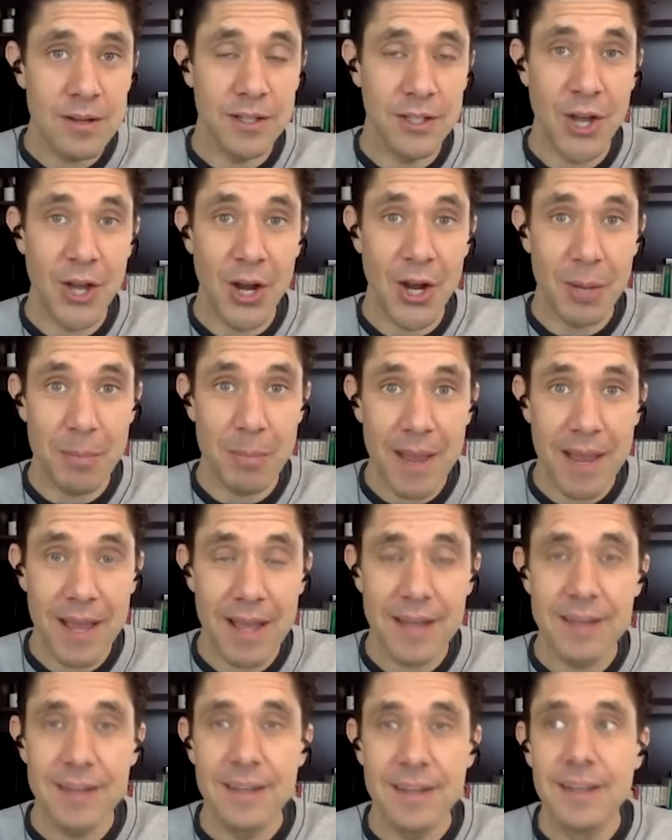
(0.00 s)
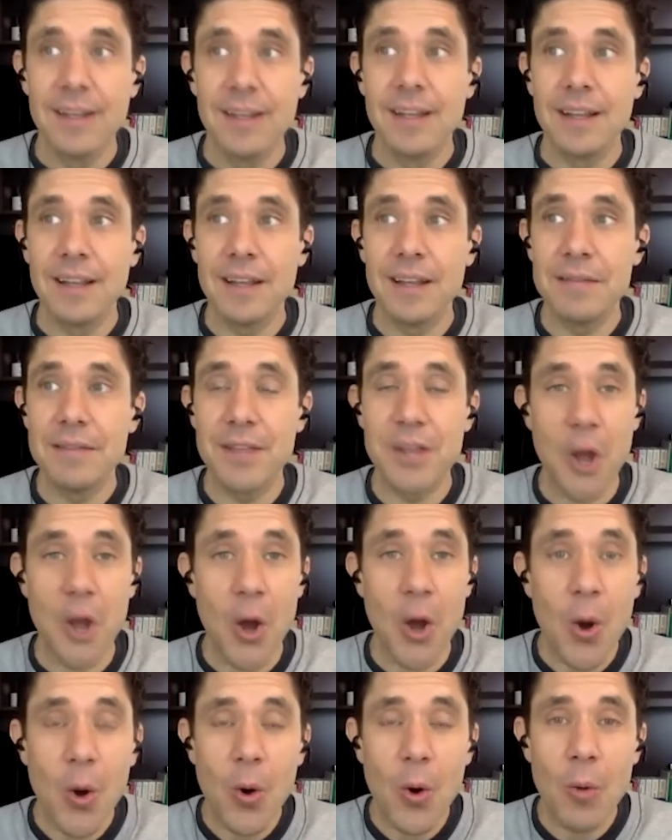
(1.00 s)
young man, lived in a
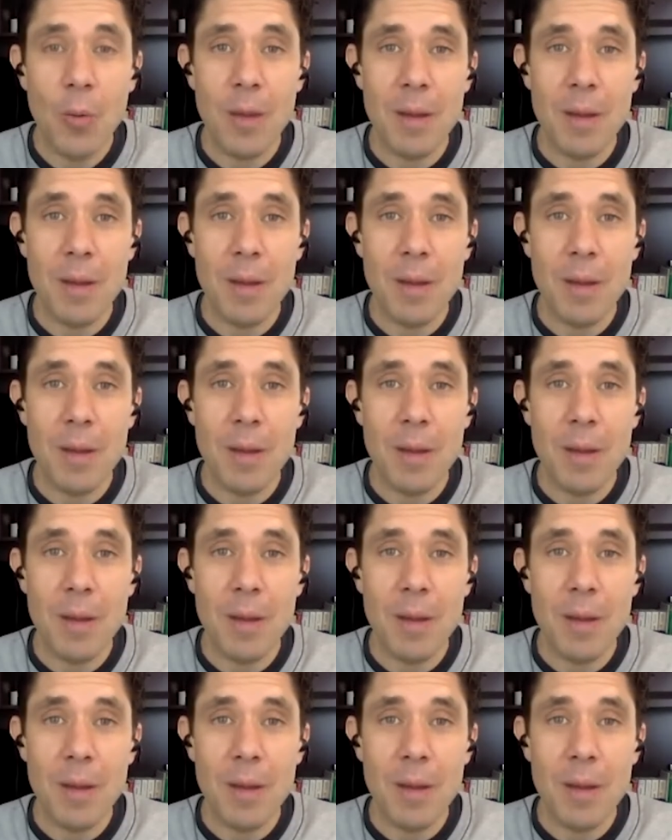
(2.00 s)
home.